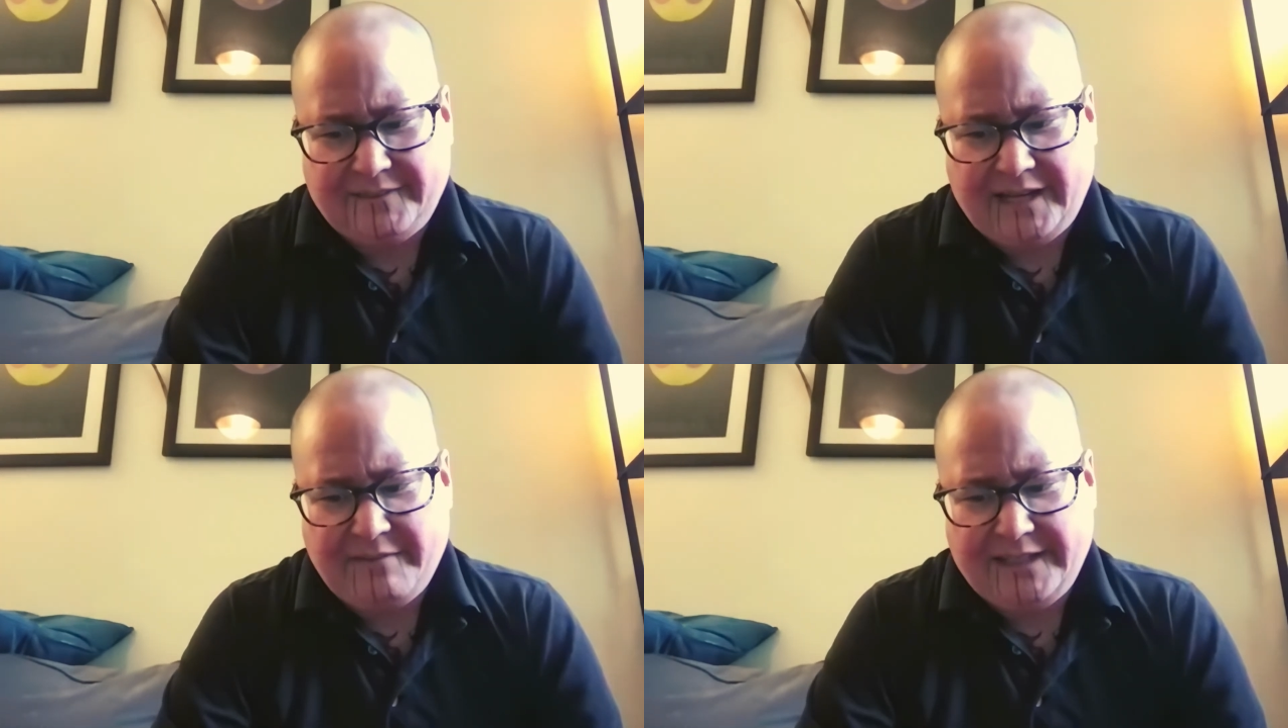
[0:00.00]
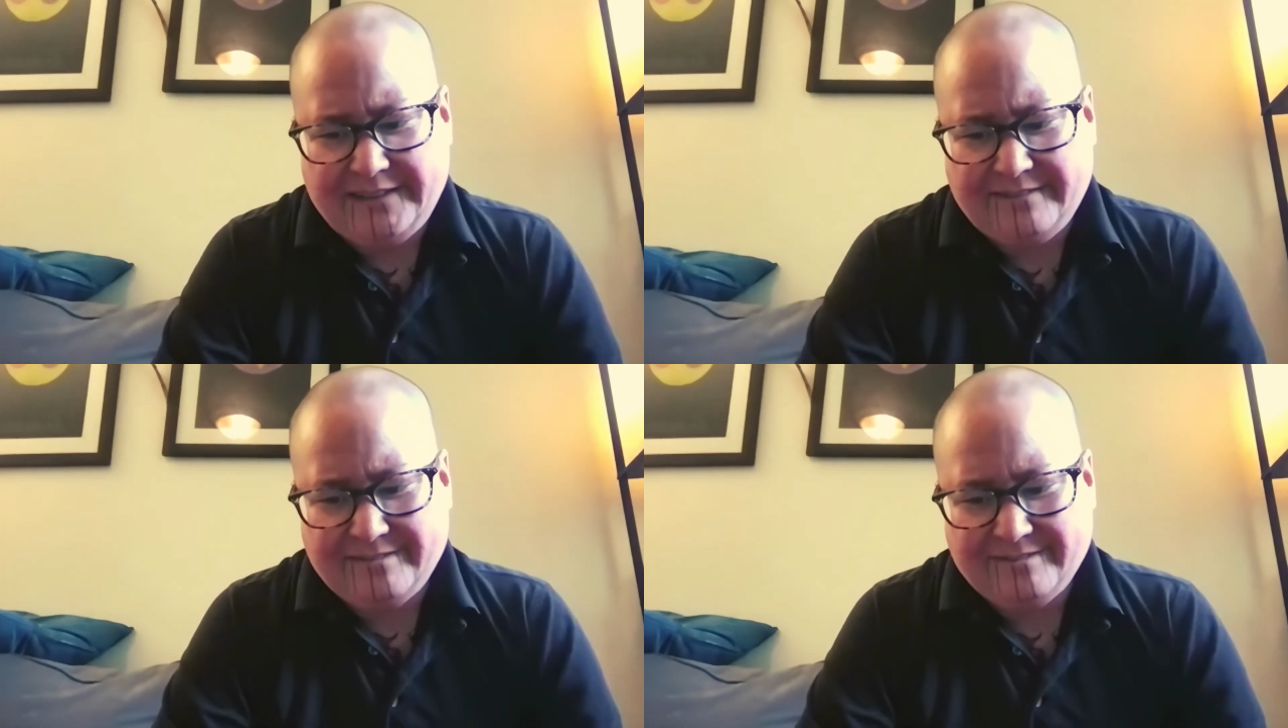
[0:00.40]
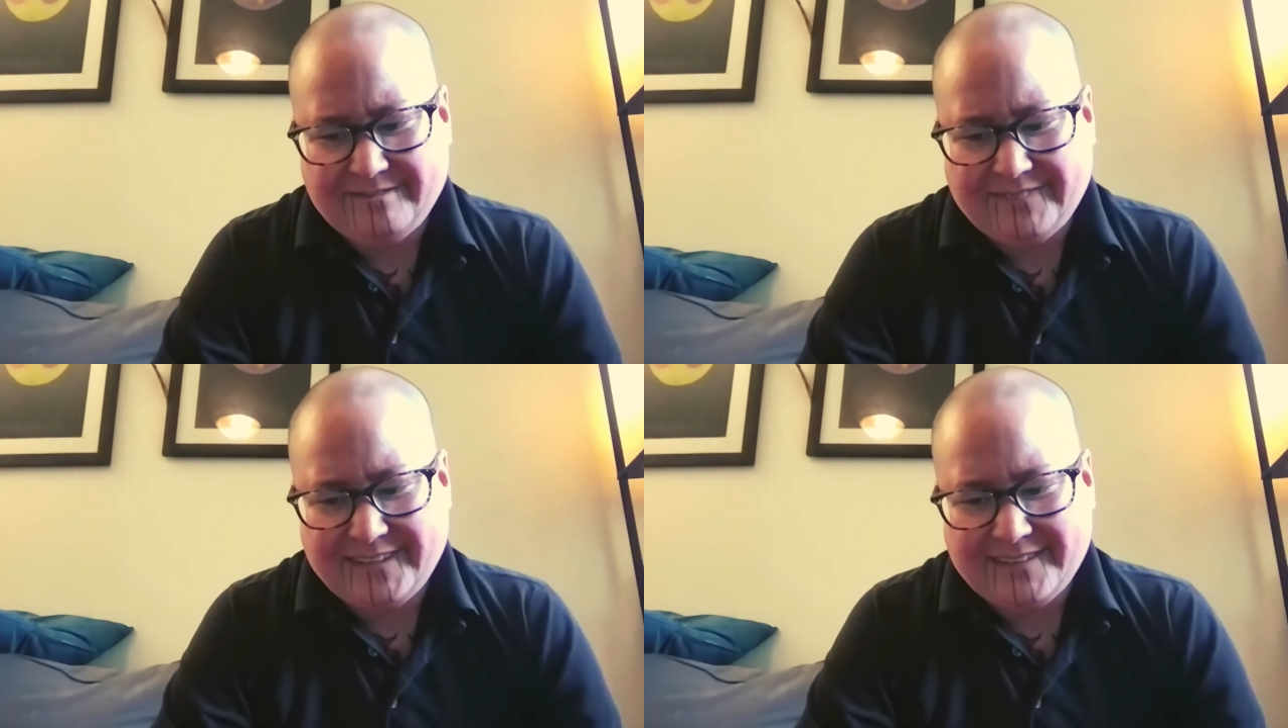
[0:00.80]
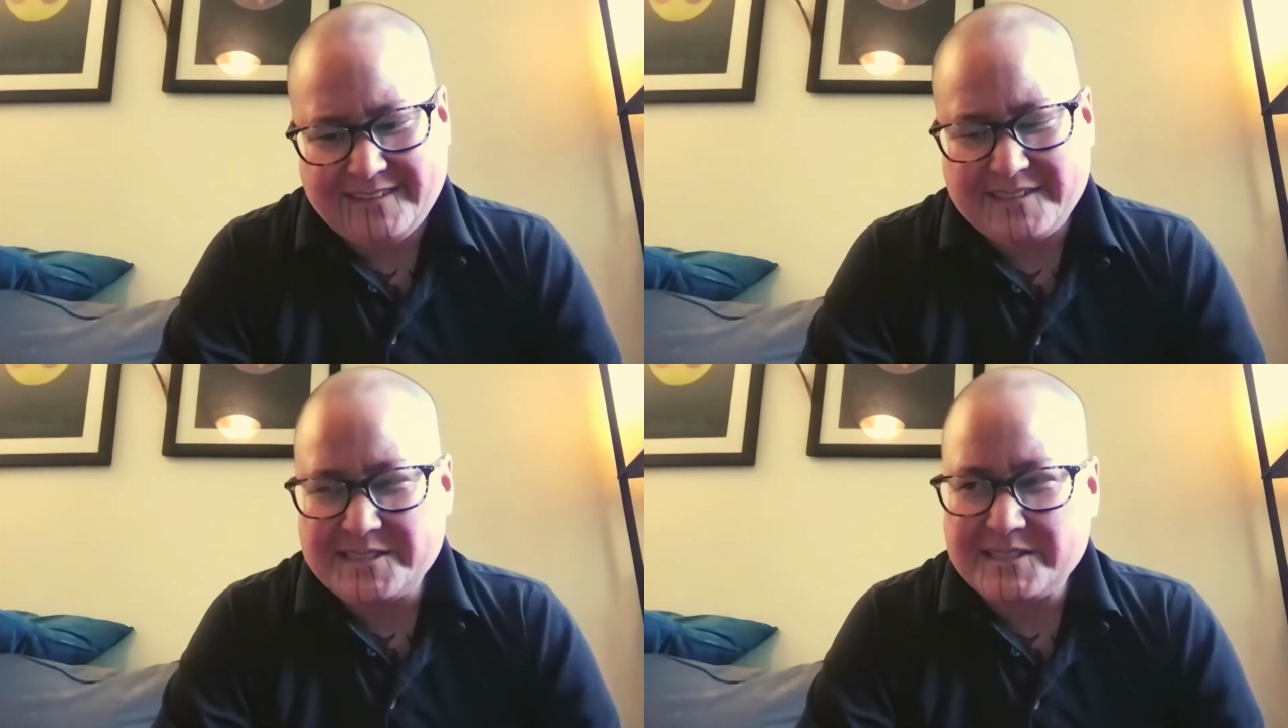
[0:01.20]
um i mean
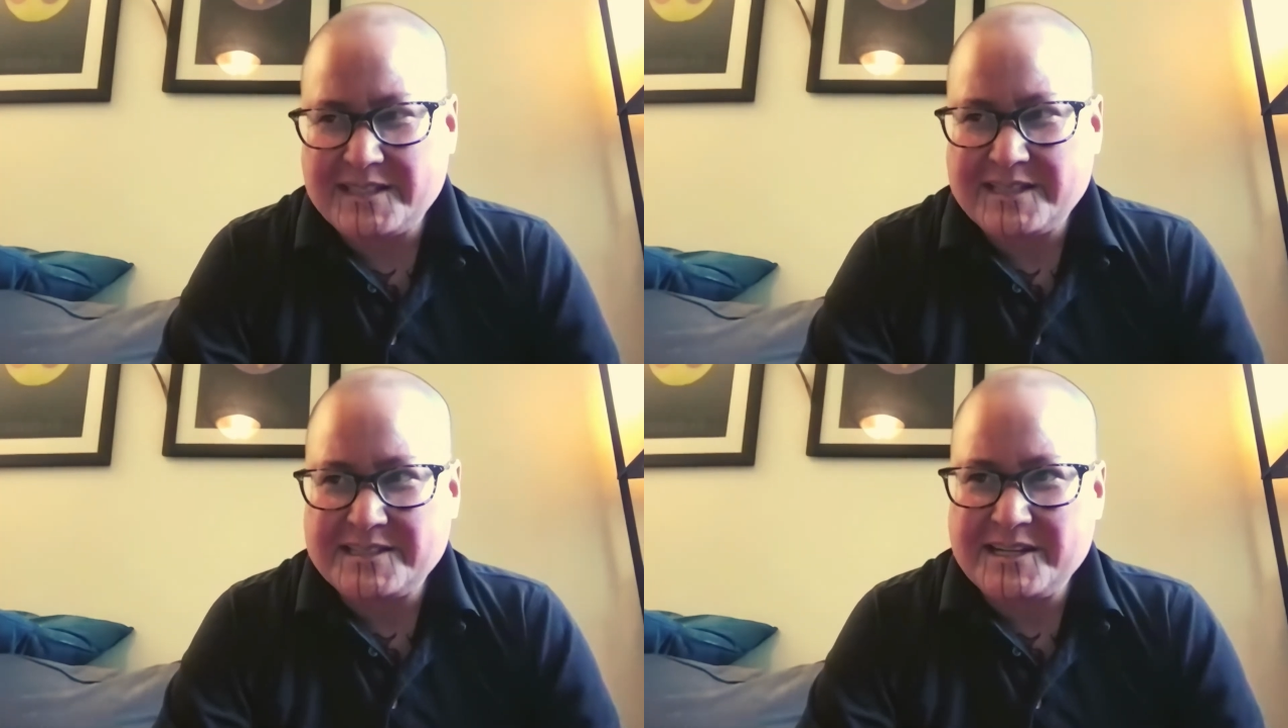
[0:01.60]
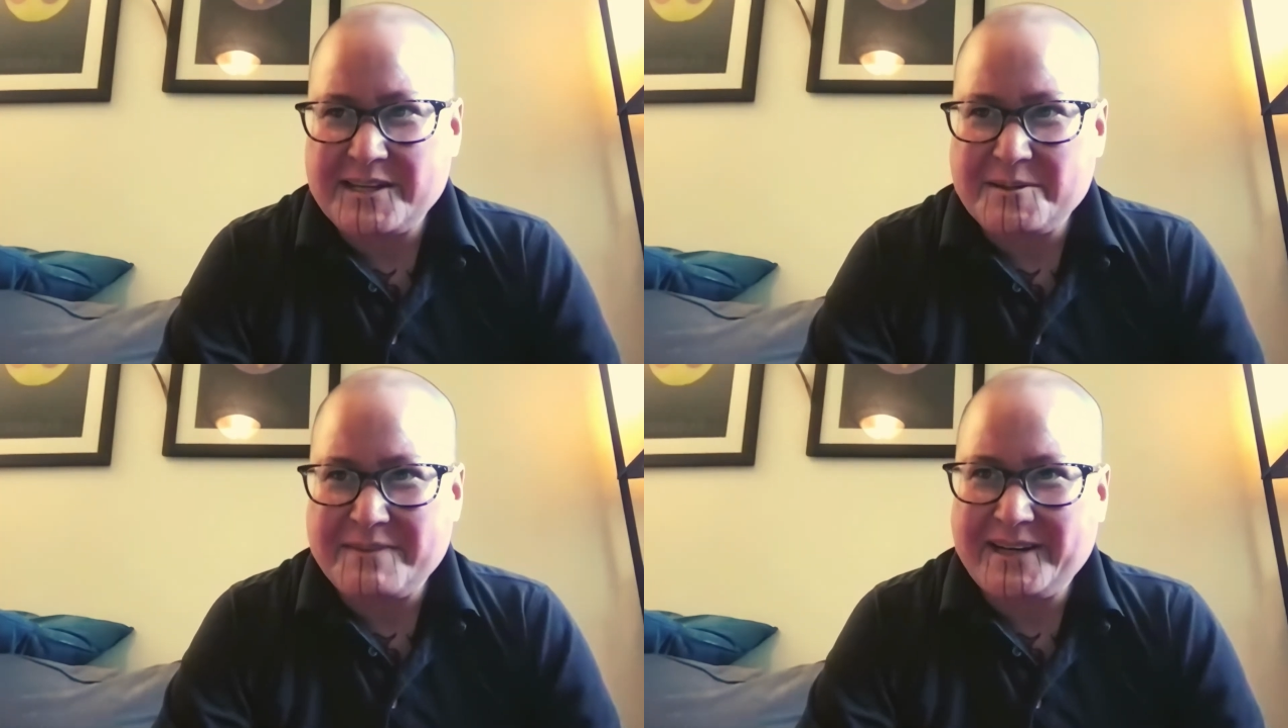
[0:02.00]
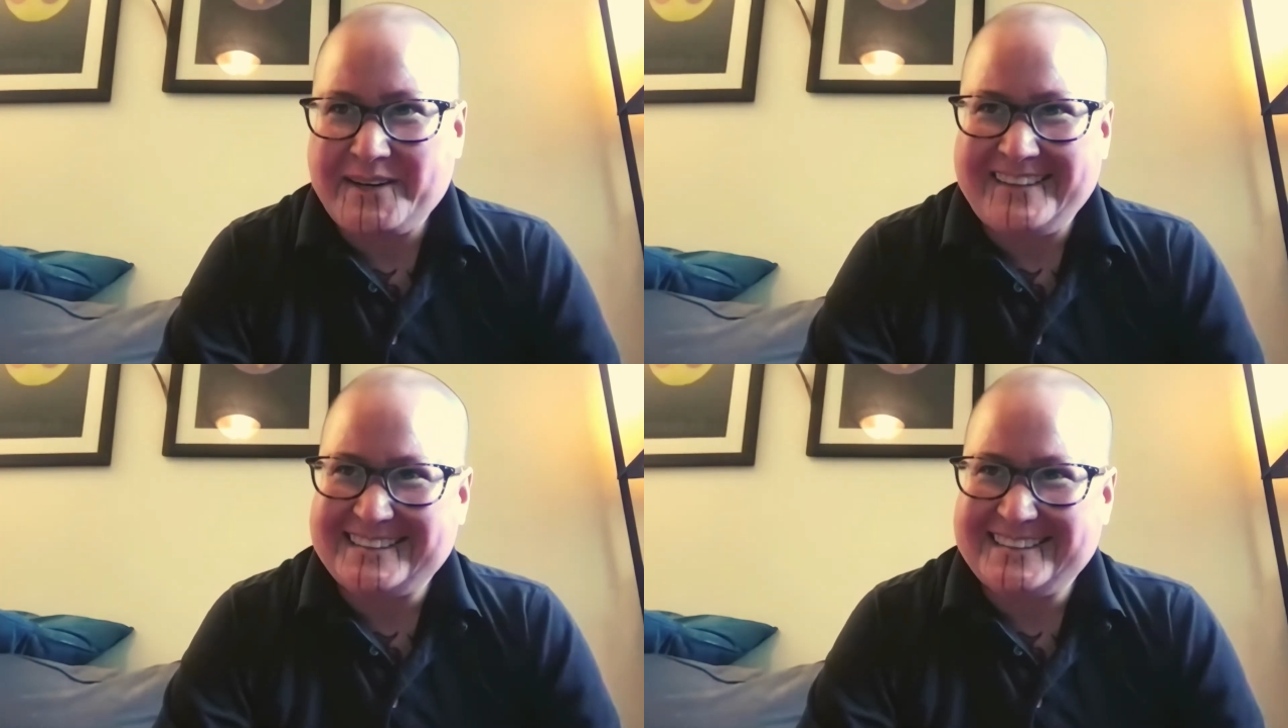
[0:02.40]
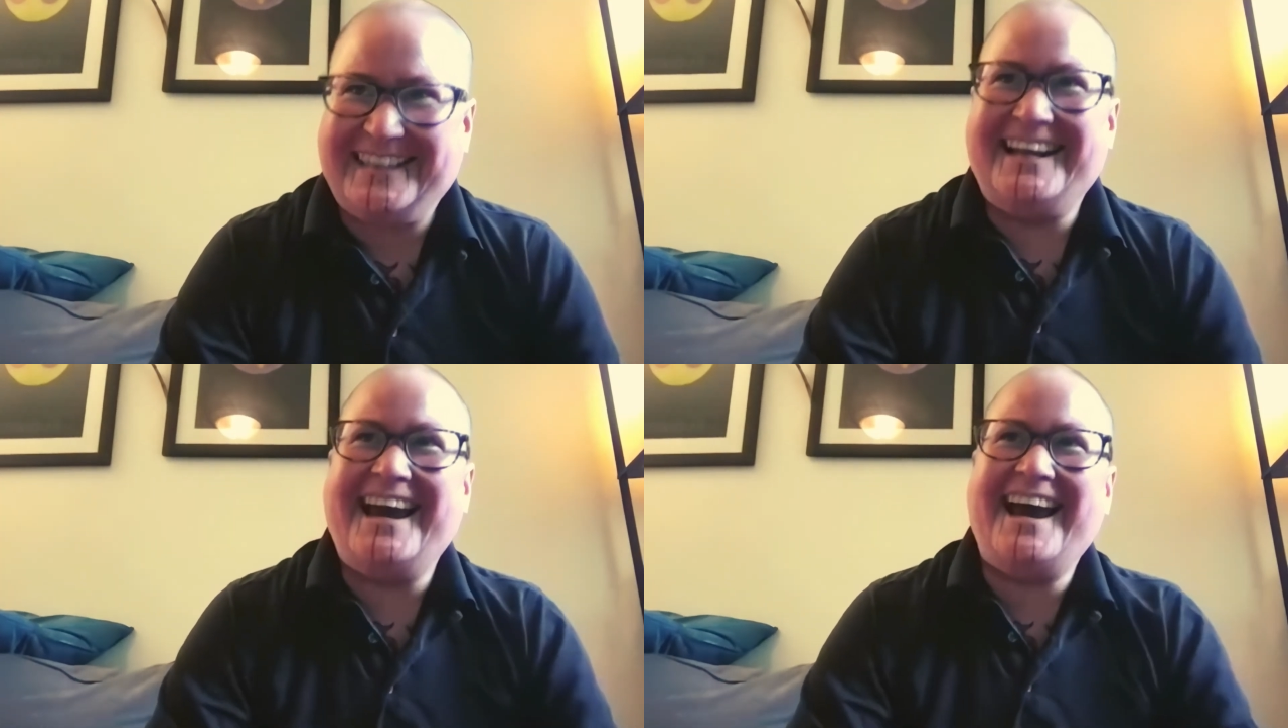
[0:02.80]
that's another big question